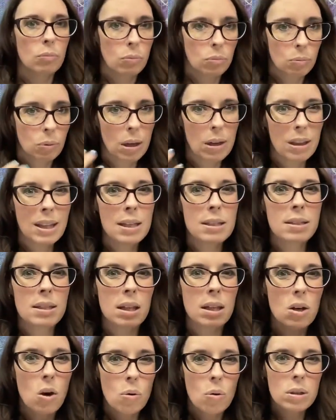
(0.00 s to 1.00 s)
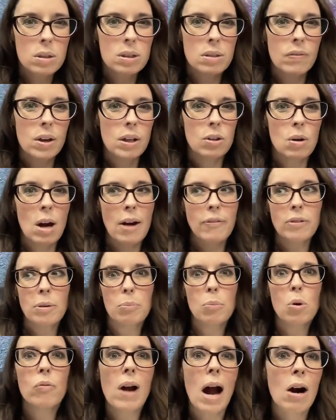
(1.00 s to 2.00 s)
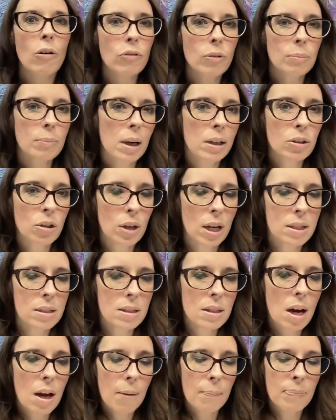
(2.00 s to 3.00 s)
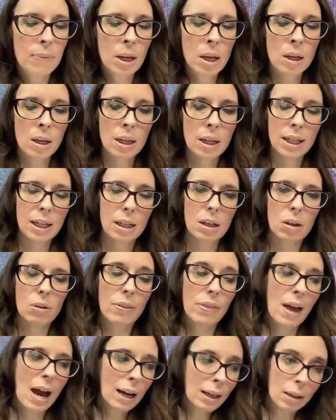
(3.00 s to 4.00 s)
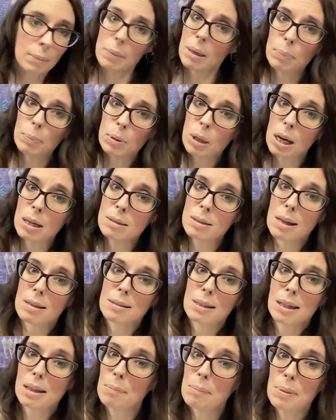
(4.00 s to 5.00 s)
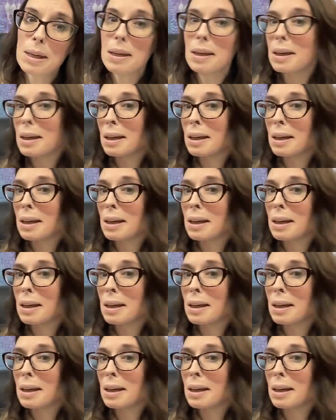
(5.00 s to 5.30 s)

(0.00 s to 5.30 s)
Release the cords of it. You have to move out from under its thumb, and that can be a process. It can be